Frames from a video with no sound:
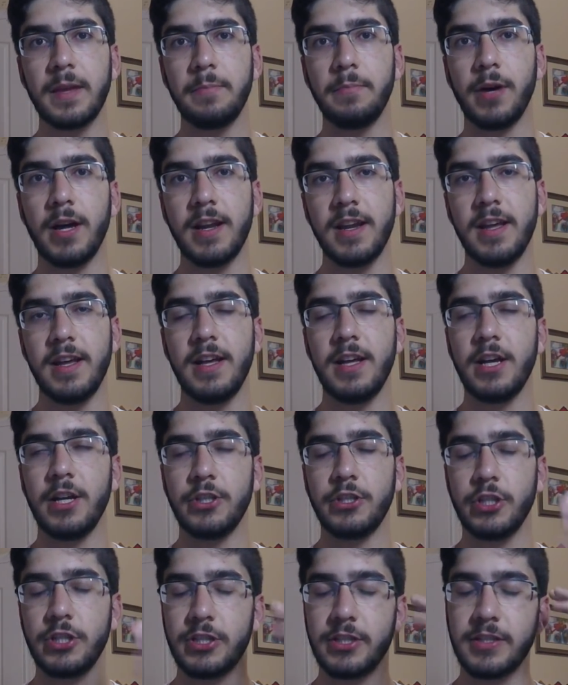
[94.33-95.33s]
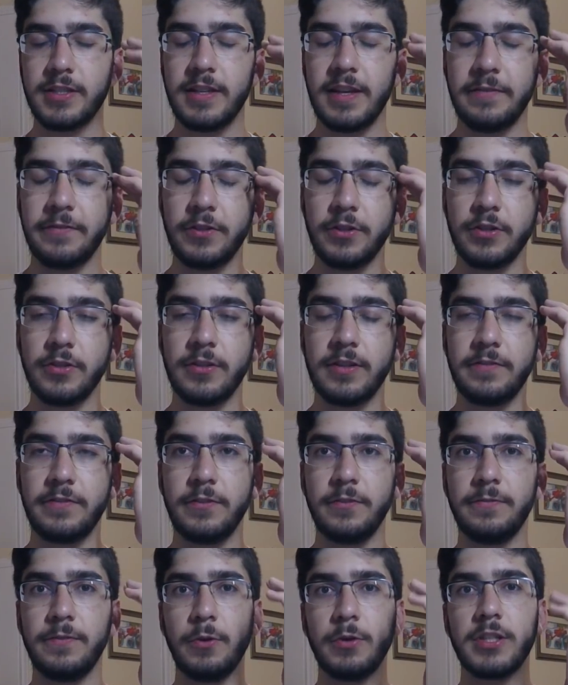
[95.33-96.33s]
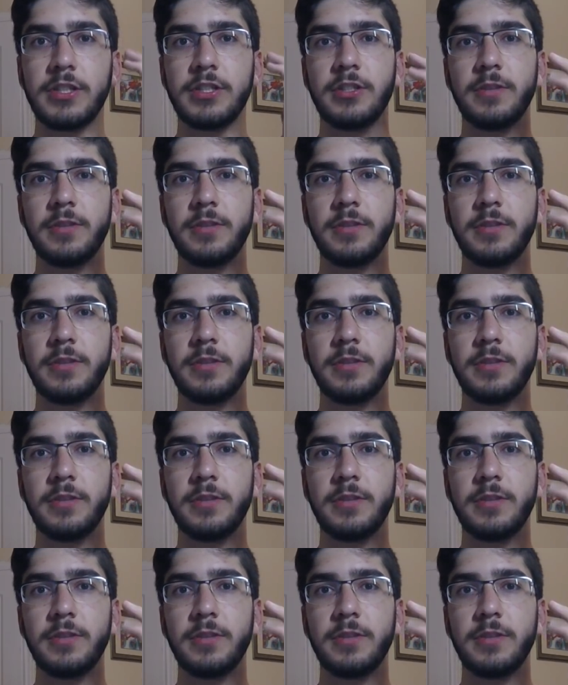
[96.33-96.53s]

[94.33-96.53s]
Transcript: but just if you focus